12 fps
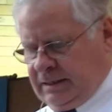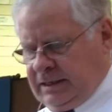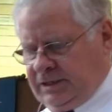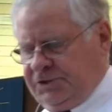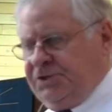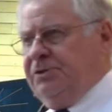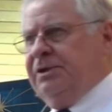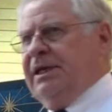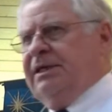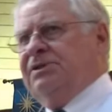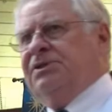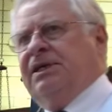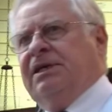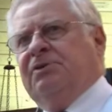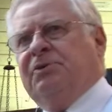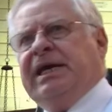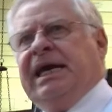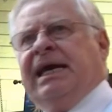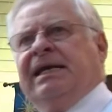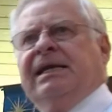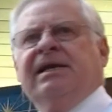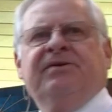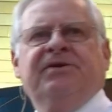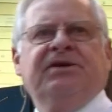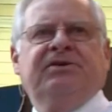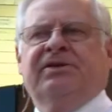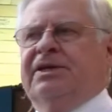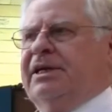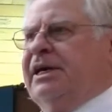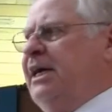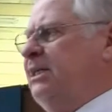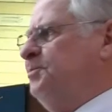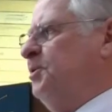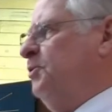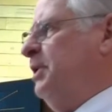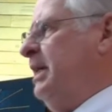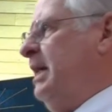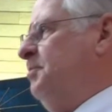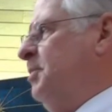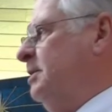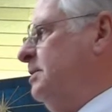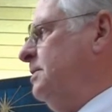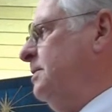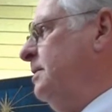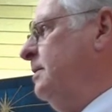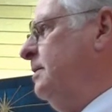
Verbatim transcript: As soon as uh, we add anything to the gospel, what happens?